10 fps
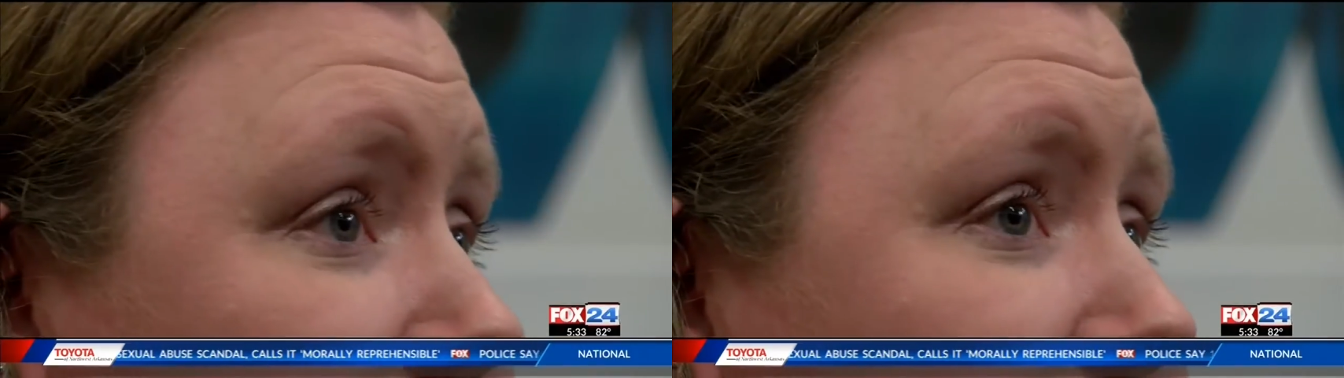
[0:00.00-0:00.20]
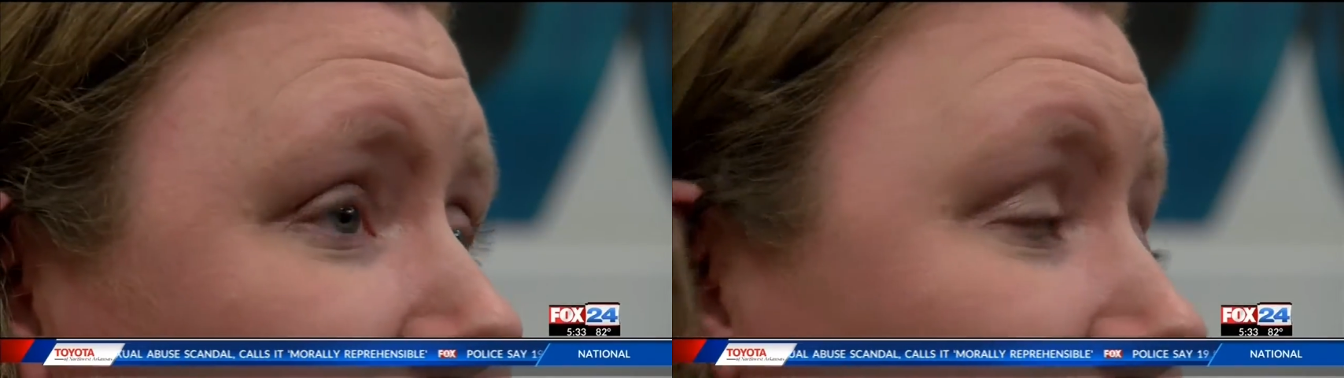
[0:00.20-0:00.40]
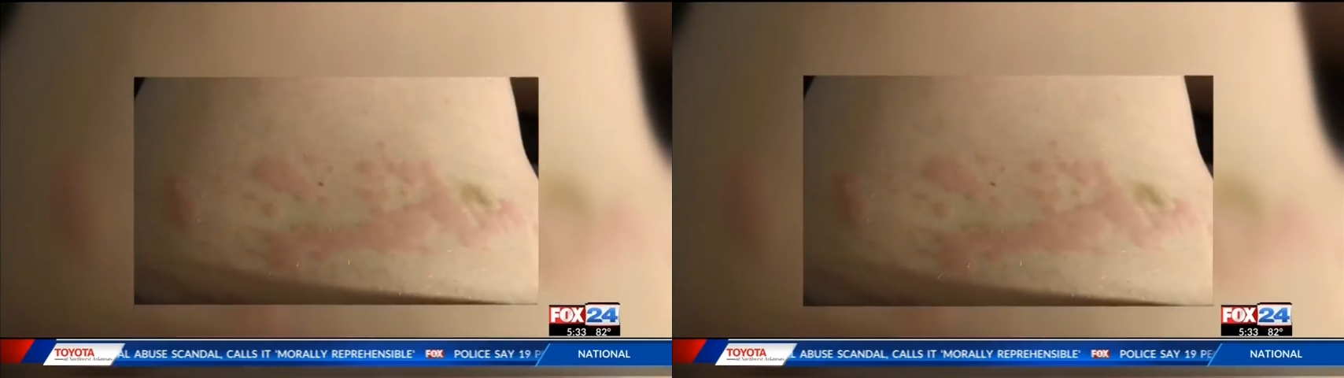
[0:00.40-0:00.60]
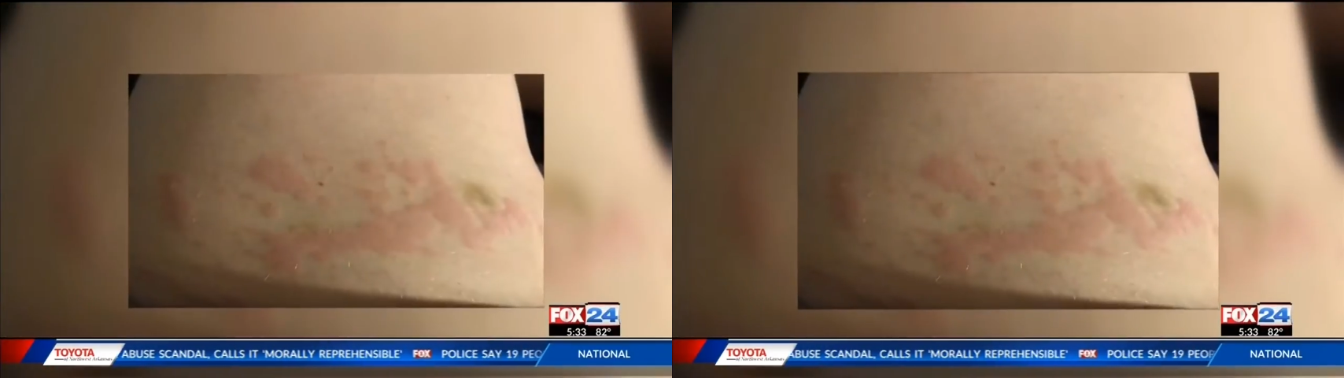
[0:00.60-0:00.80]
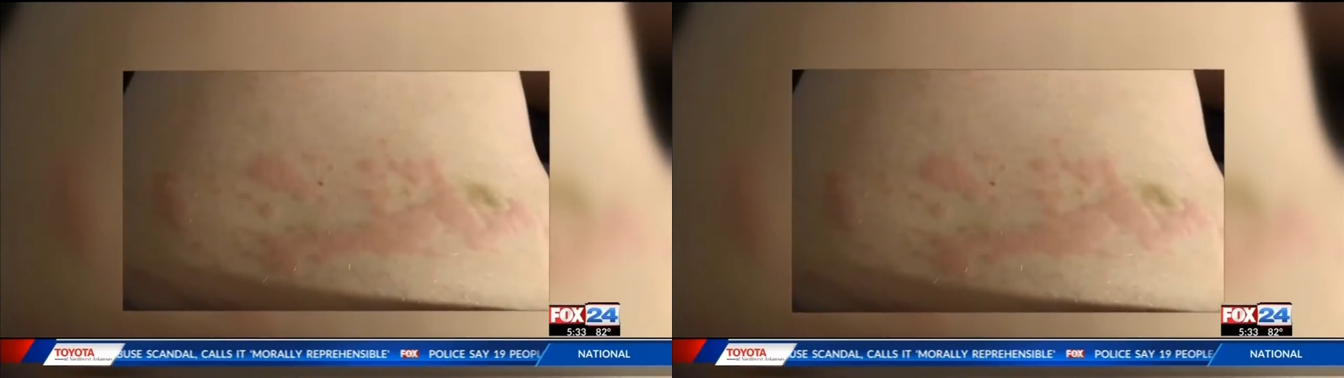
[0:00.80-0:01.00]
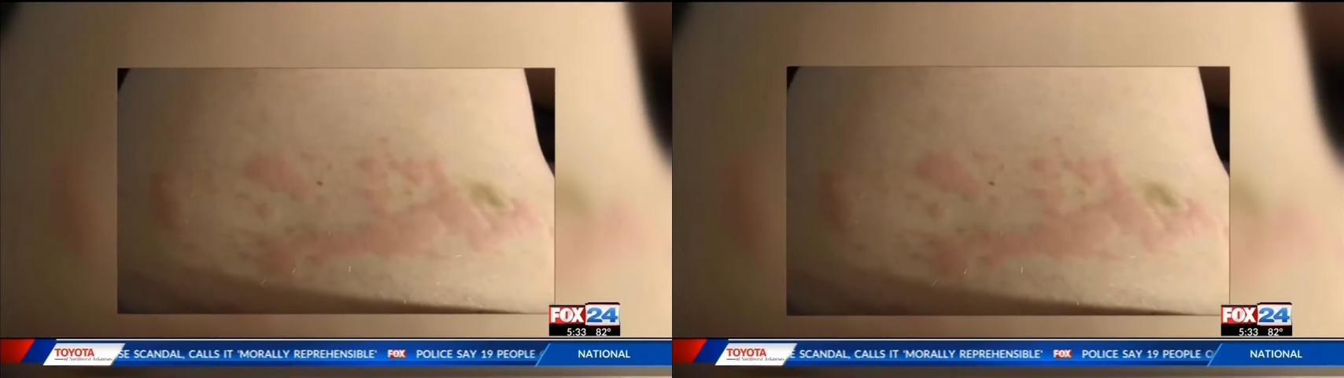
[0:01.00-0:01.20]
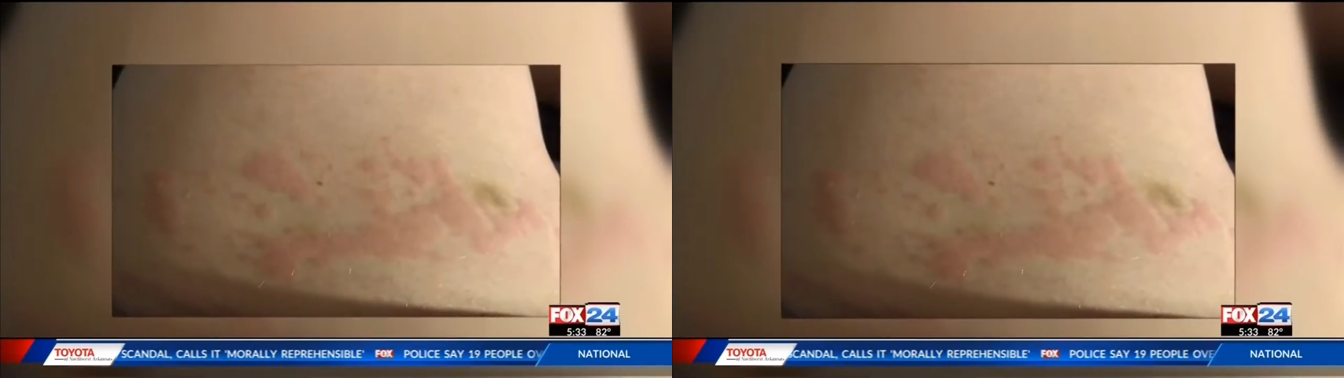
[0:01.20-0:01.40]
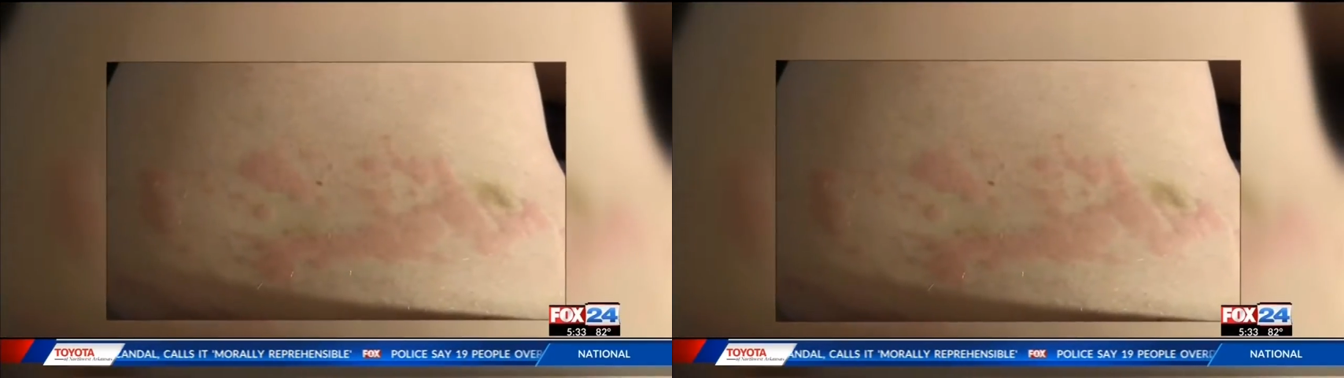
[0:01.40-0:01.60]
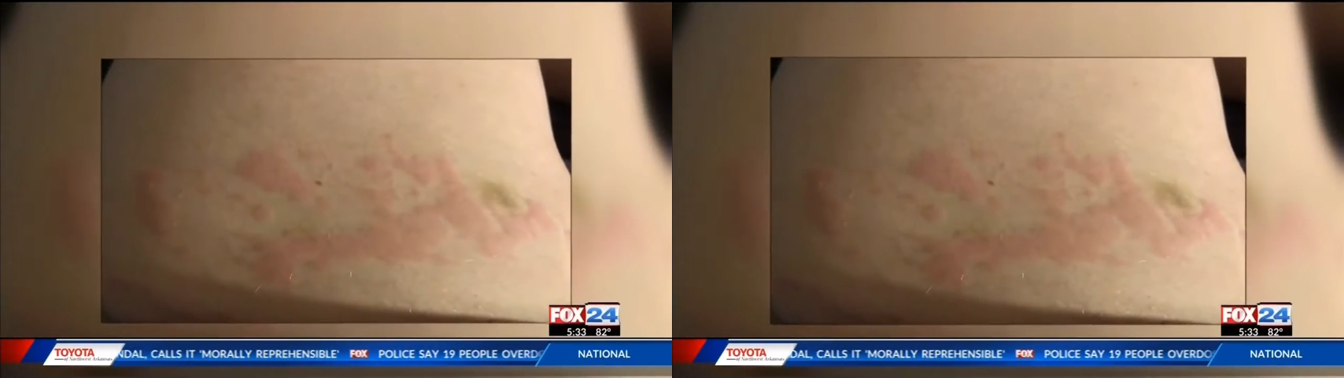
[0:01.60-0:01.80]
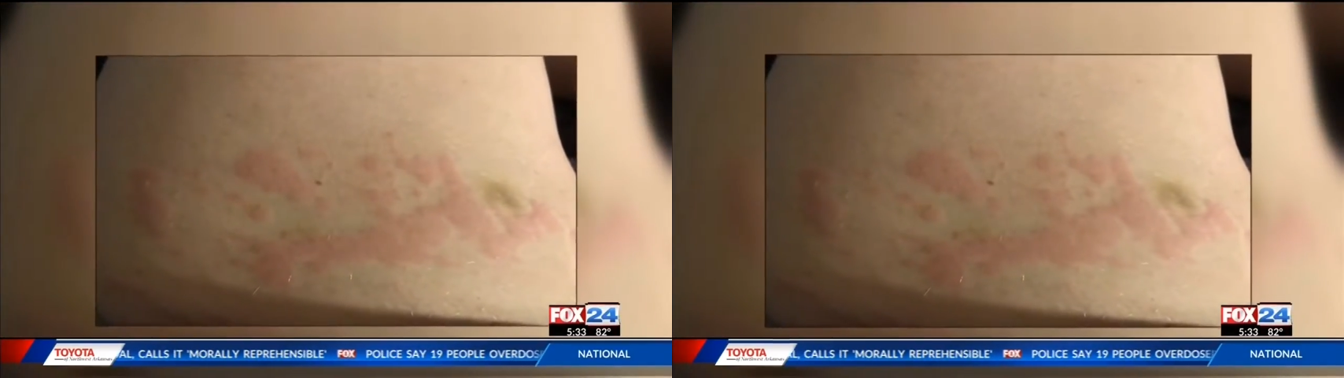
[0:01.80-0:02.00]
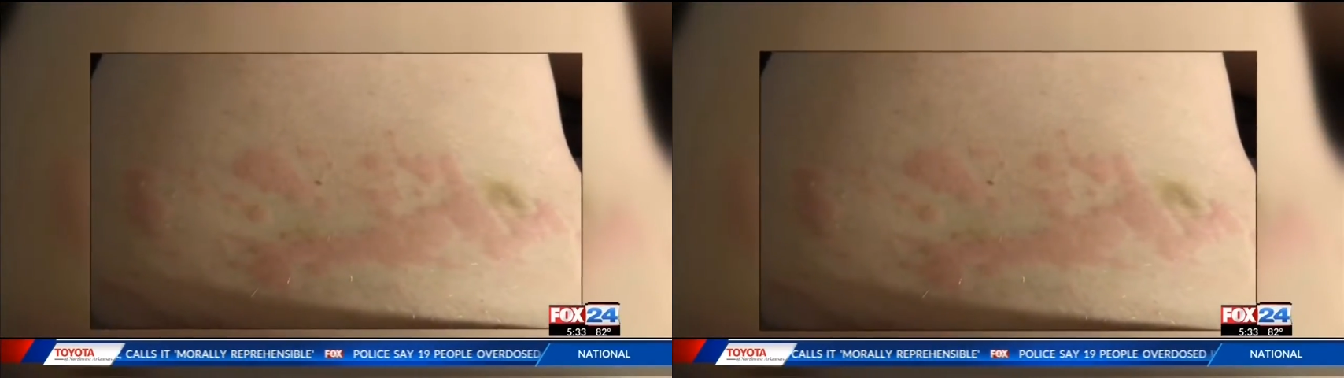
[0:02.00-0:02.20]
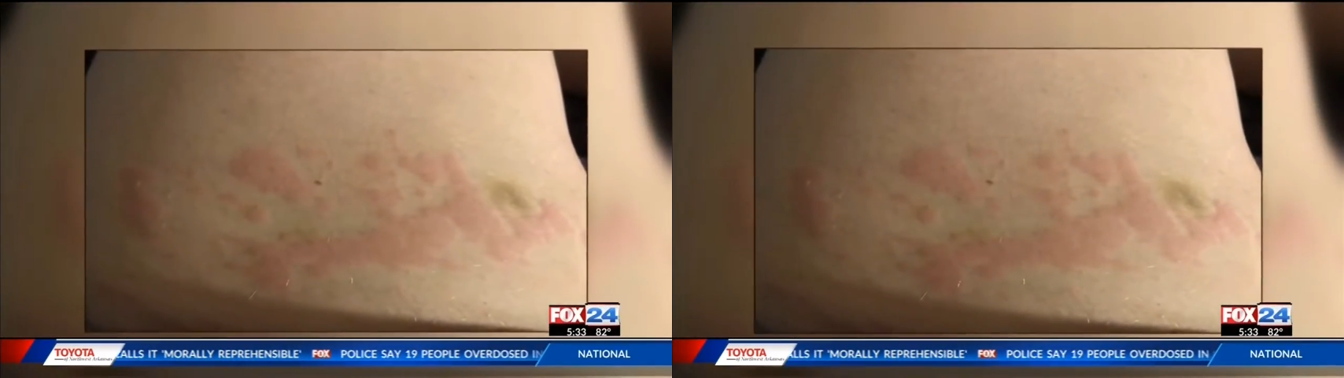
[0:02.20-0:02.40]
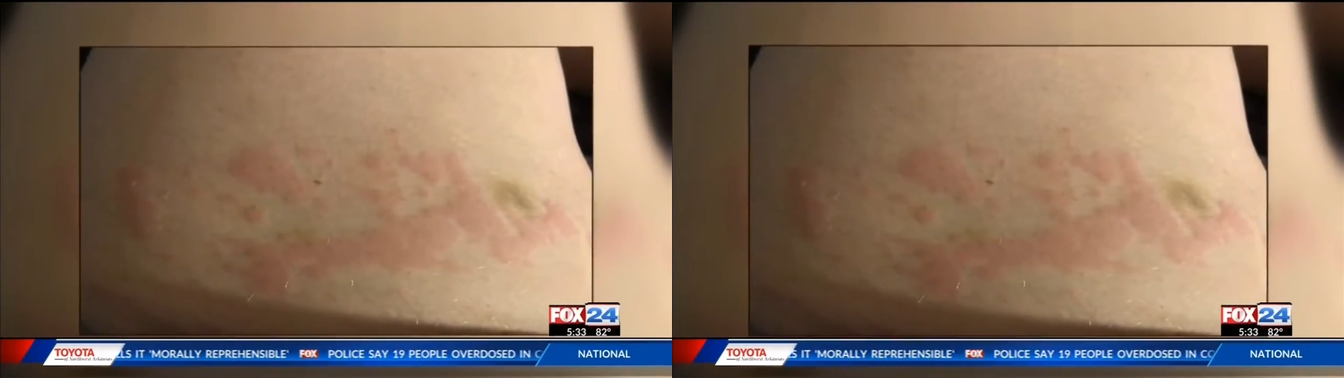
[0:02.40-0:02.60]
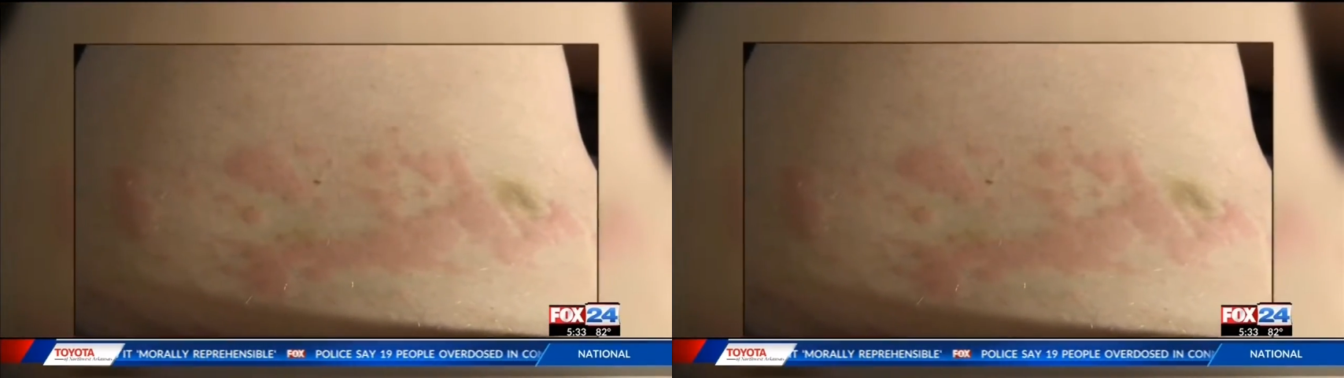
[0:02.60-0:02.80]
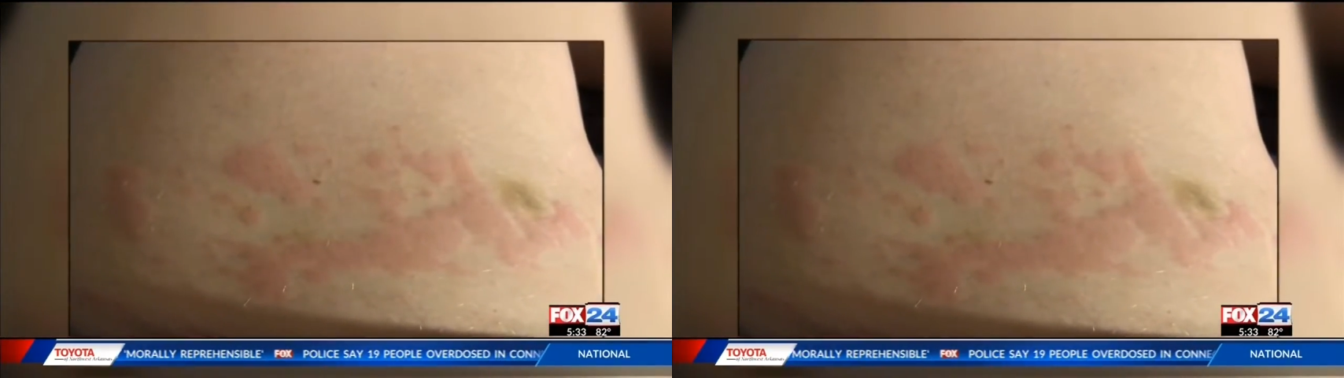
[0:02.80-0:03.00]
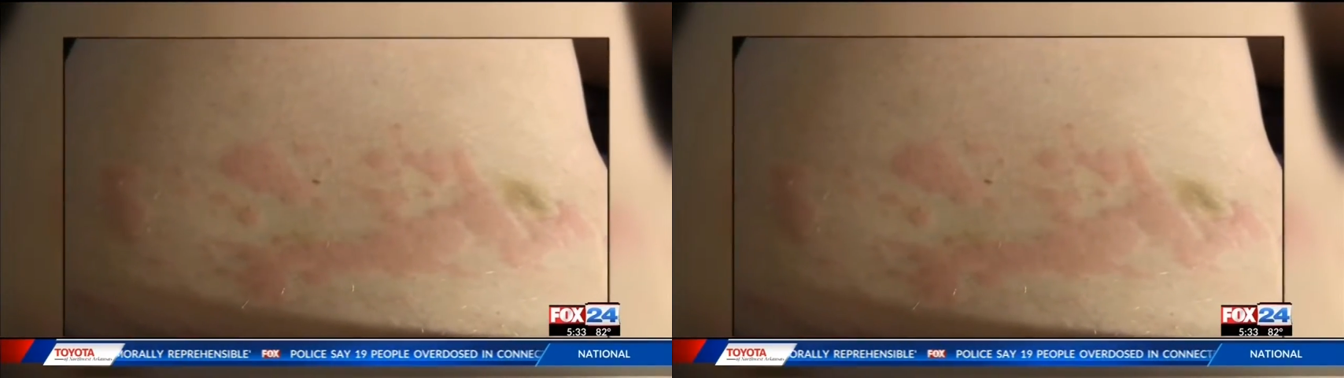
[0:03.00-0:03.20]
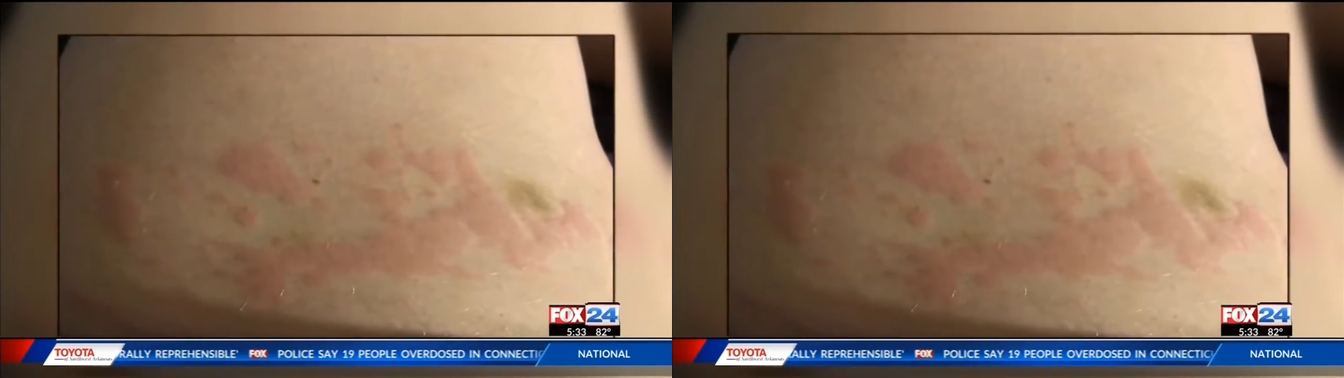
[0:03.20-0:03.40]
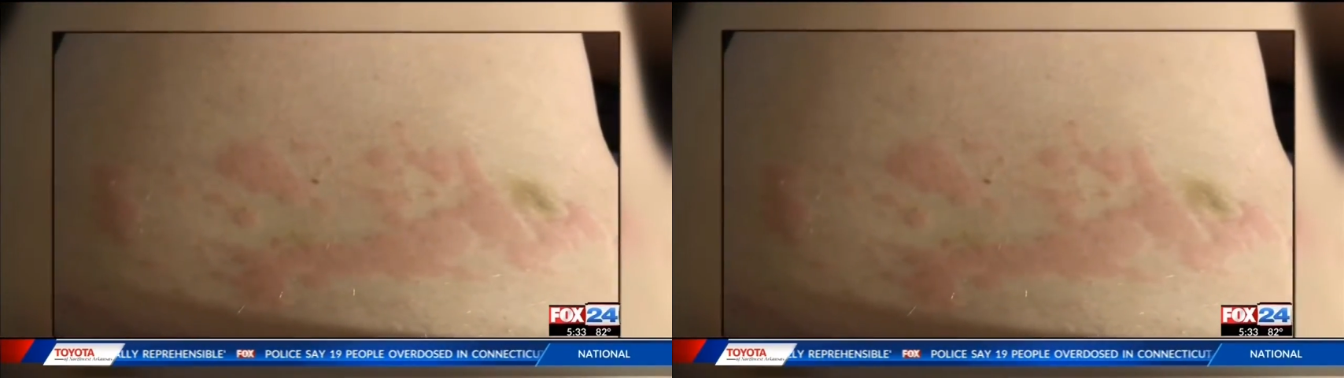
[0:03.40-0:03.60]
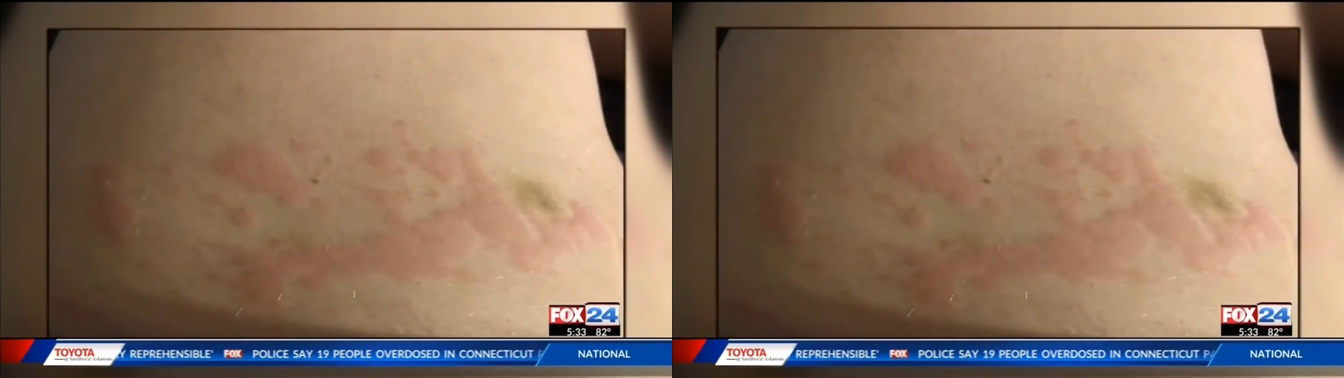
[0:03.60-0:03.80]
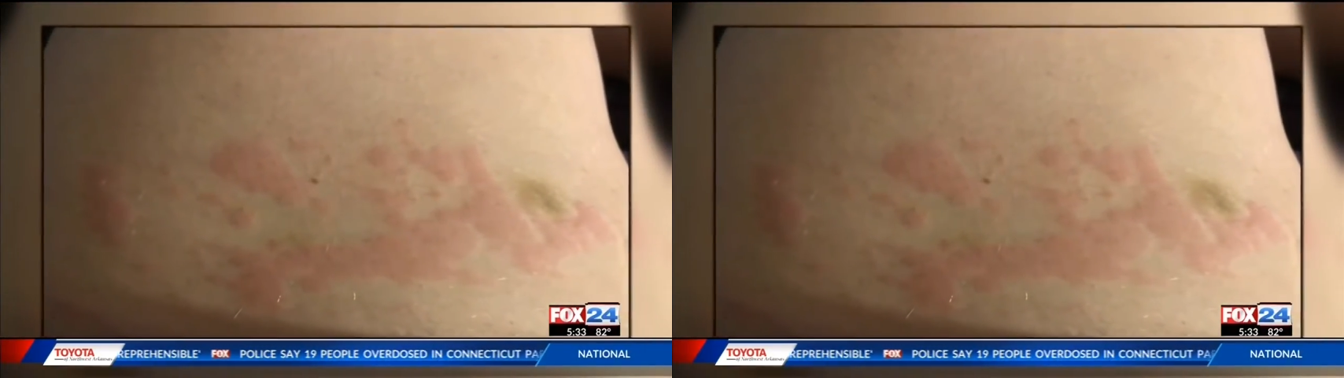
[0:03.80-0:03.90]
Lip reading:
(no speaker visible)